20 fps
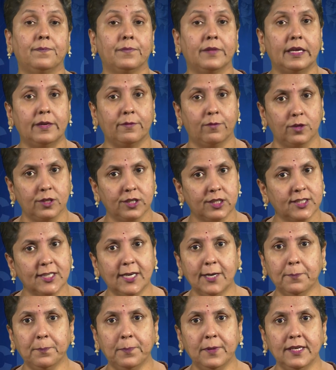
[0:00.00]
There was
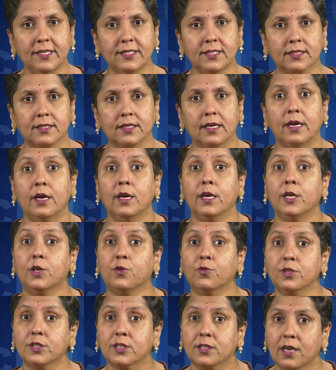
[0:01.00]
surplus.
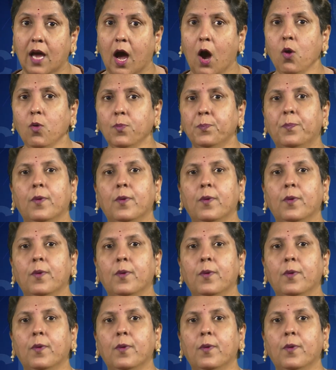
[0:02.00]
It was now